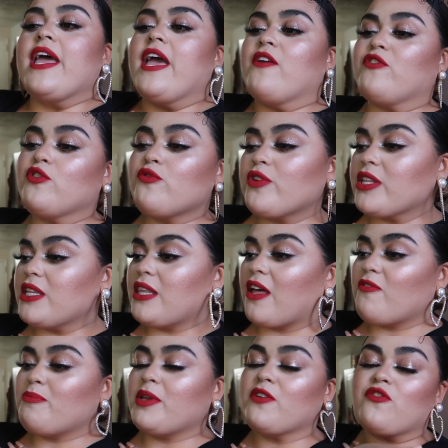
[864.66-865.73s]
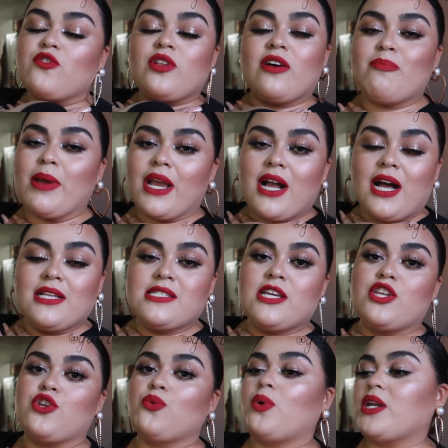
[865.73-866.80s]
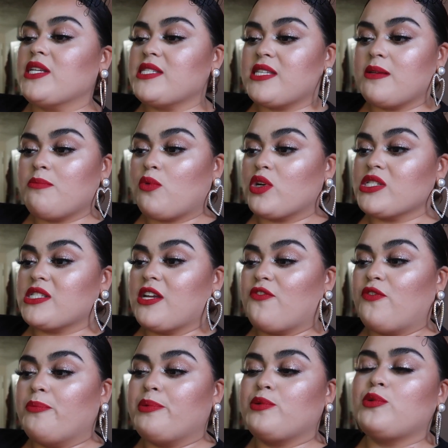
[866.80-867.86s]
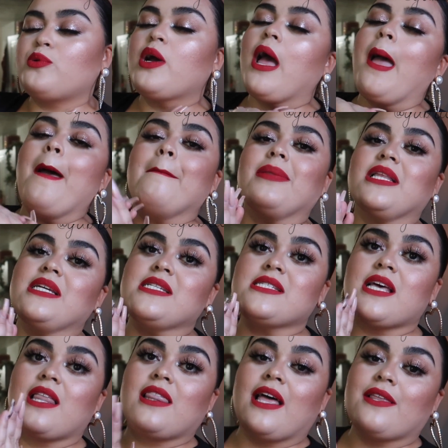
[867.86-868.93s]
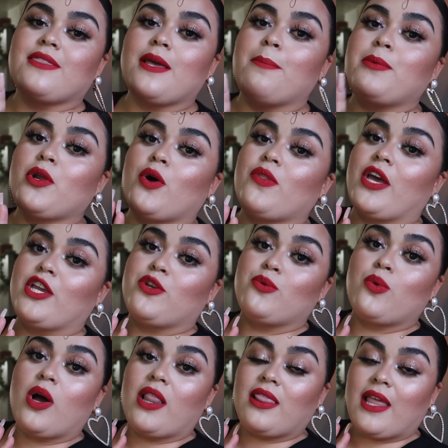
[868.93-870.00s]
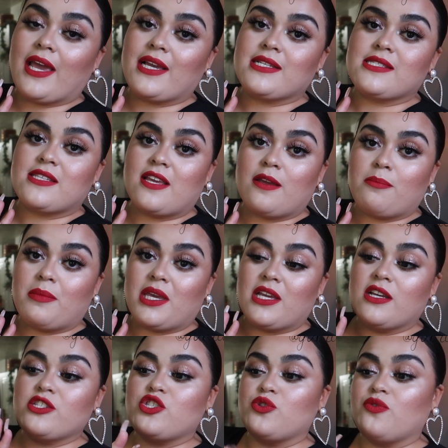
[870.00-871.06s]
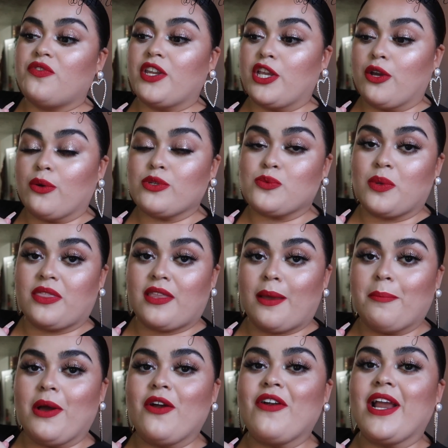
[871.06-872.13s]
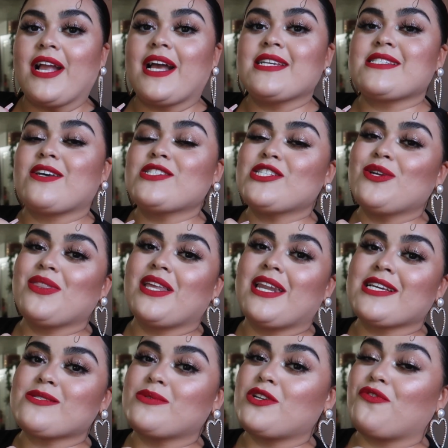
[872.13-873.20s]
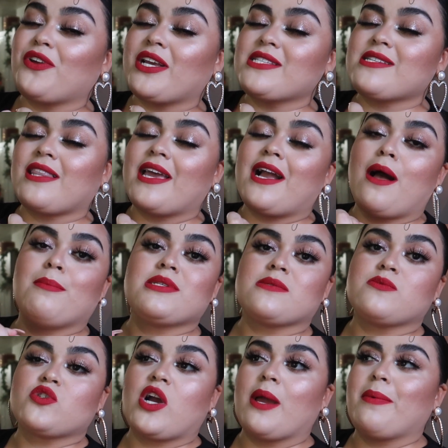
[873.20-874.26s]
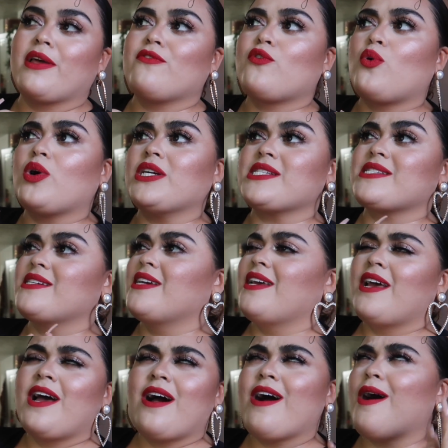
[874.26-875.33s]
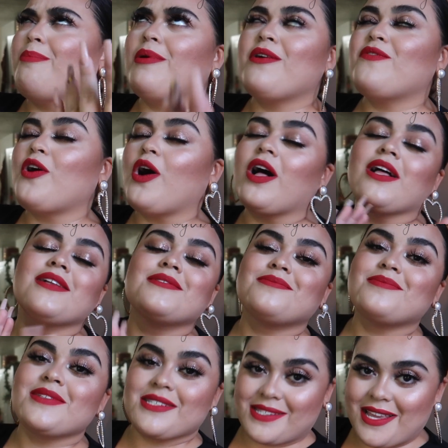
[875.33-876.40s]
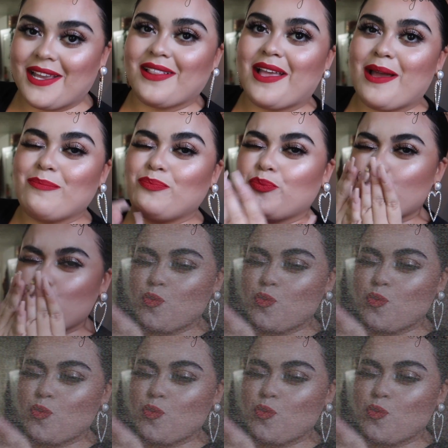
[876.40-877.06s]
if you really love me, if you love my content, you want to see more stuff from Boohoo, please let them know that you like seeing me do videos with them. All right guys, I'll see you in the next one. Don't forget to like, comment, subscribe, and of course, above all, stay glam.